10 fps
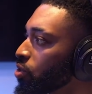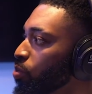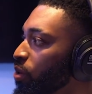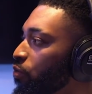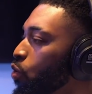So
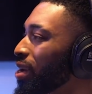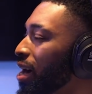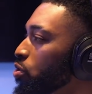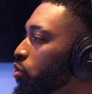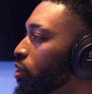before that,
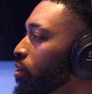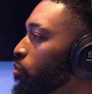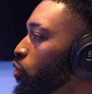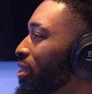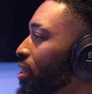I was doing
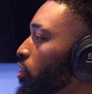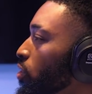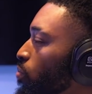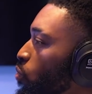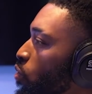music
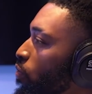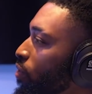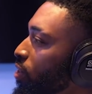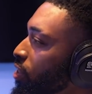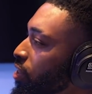just more
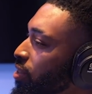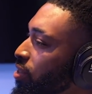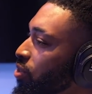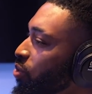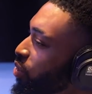for
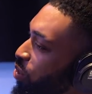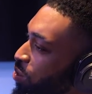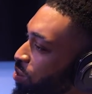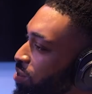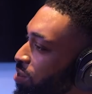just do a
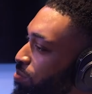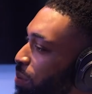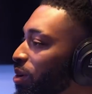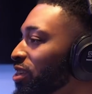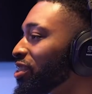tune, my
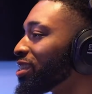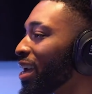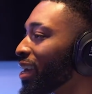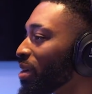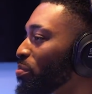bedrooms
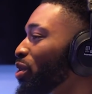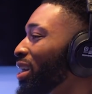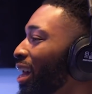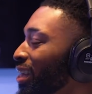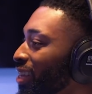like it, put it
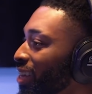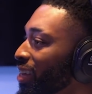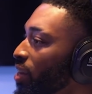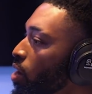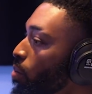out
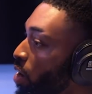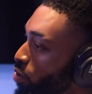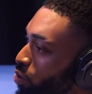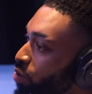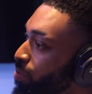there. I was
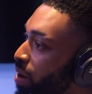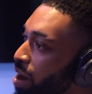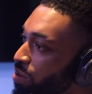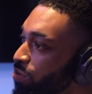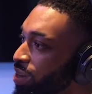still doing my
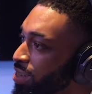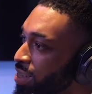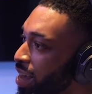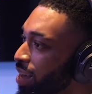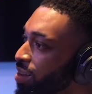other things
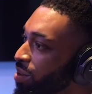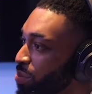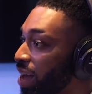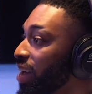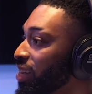like
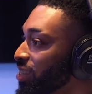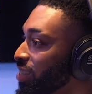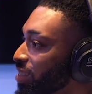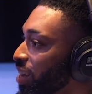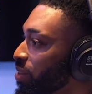behind the
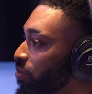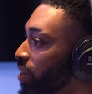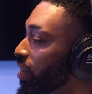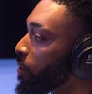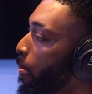scenes kind of
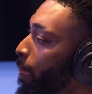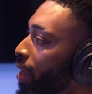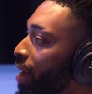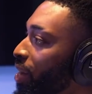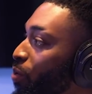thing, innit?
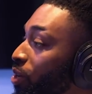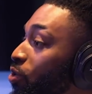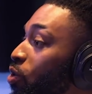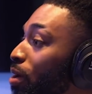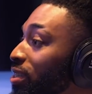And then when You
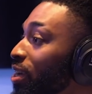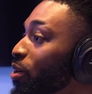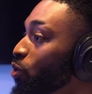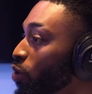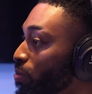Know My
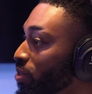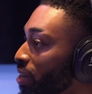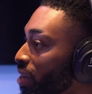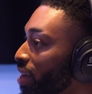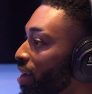Style dropped,
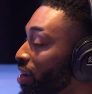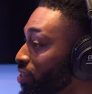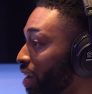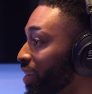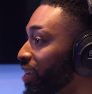I
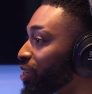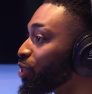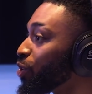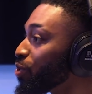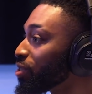started getting
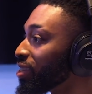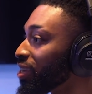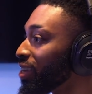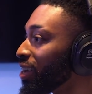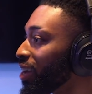shows.
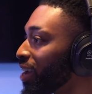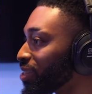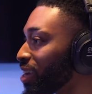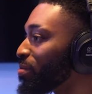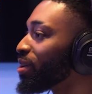I
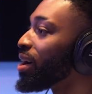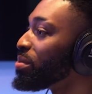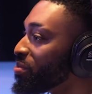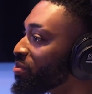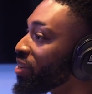started
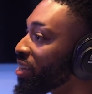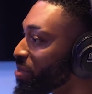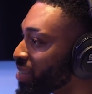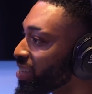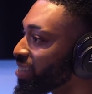becoming
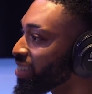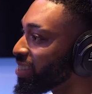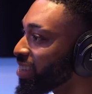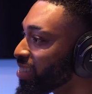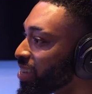famous, as they
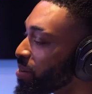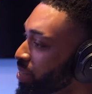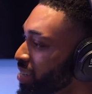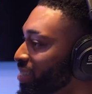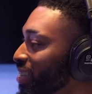say, you know what I'm
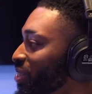trying to say?